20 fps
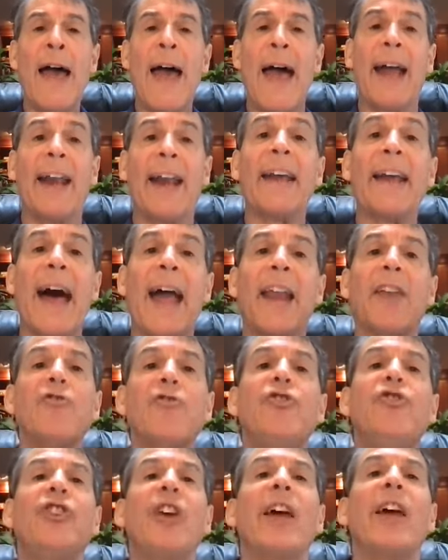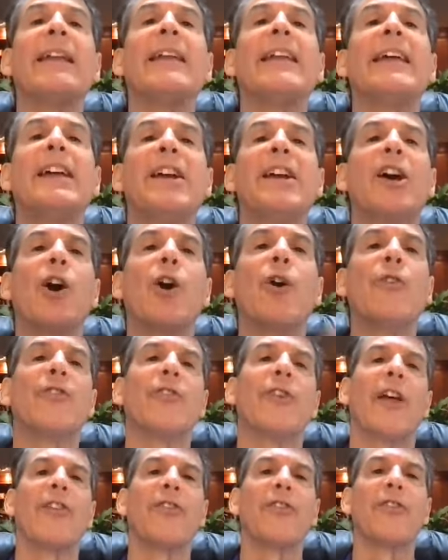And it kind of gently
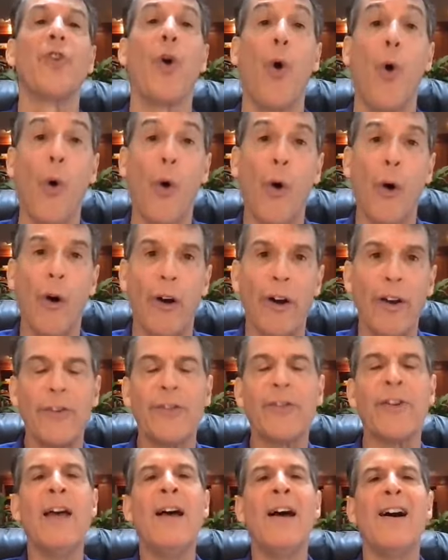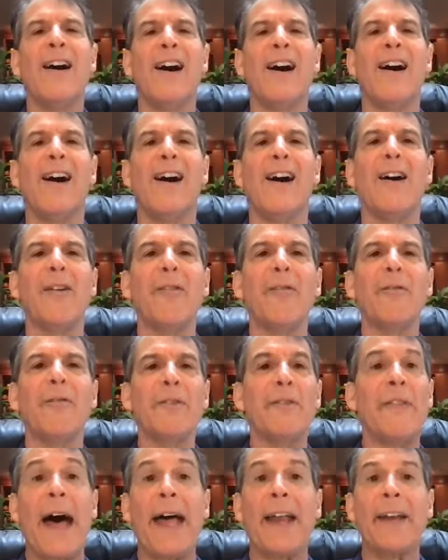goads us towards
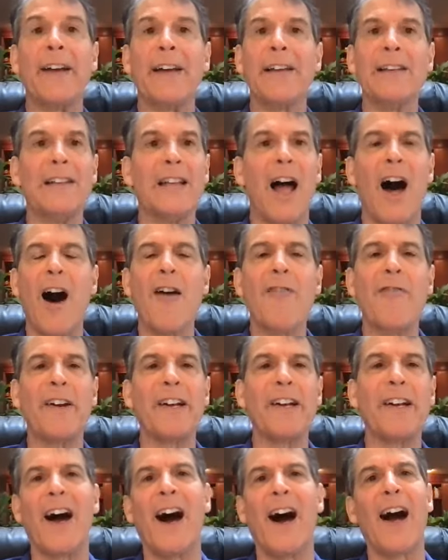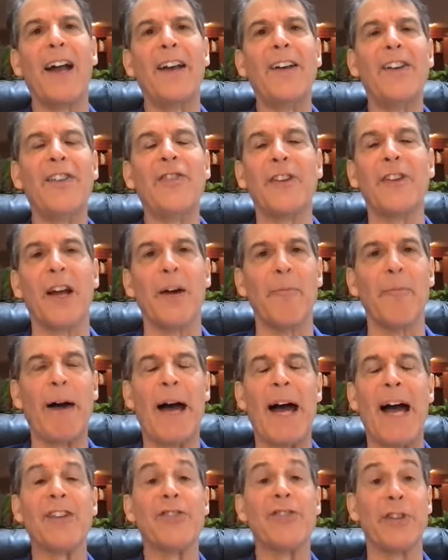that love and kindness and
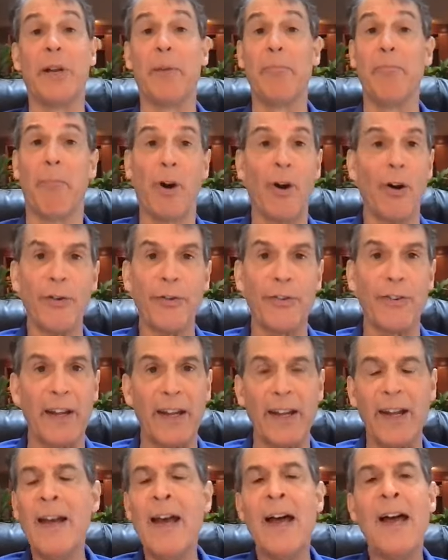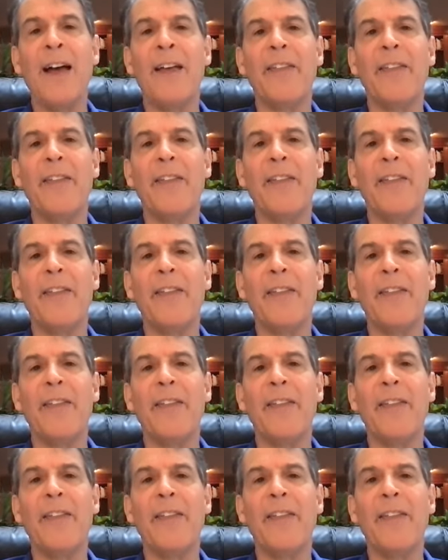compassion and mercy